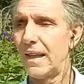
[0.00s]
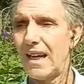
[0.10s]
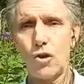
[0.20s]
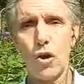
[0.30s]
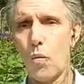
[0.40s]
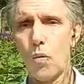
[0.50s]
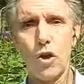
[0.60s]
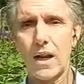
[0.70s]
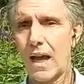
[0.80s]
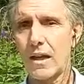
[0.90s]
They don't
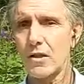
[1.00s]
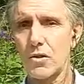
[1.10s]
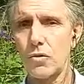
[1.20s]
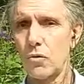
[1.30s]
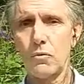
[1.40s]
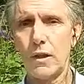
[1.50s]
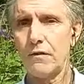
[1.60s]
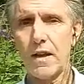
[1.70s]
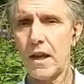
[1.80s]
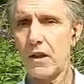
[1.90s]
want us to
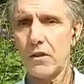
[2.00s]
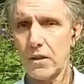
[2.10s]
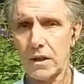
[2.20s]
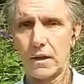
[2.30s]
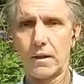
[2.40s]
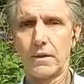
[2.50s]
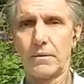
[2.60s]
live healthy.